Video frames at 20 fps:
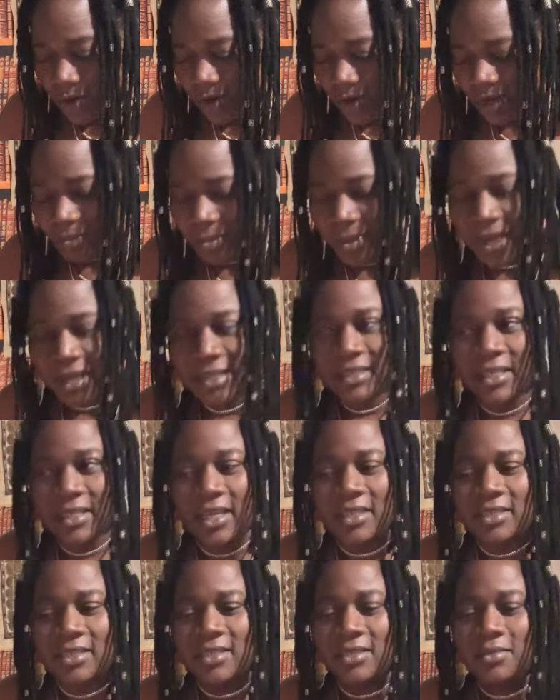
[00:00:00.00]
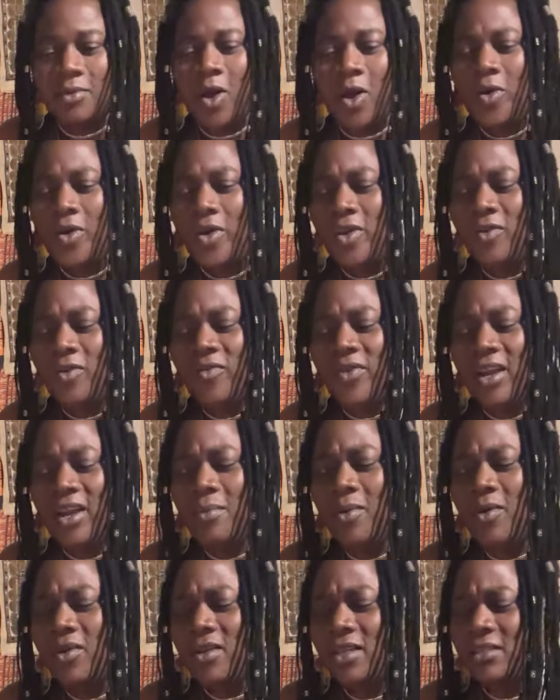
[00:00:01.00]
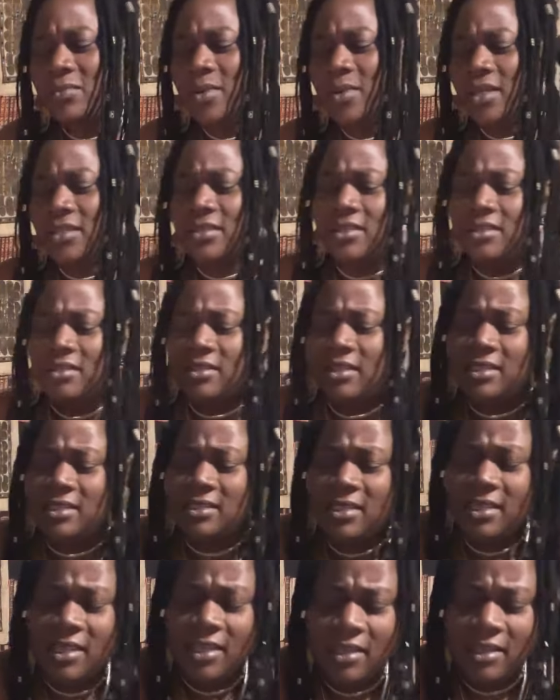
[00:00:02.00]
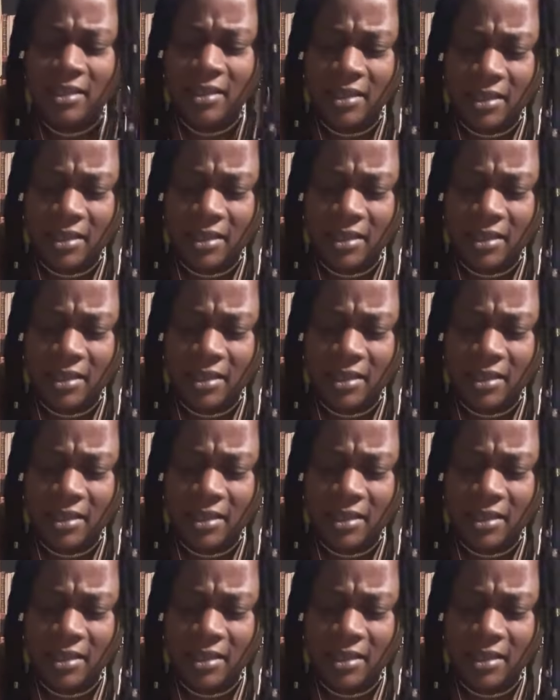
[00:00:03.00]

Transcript: It makes sense. How do you feel about this person? Let's see.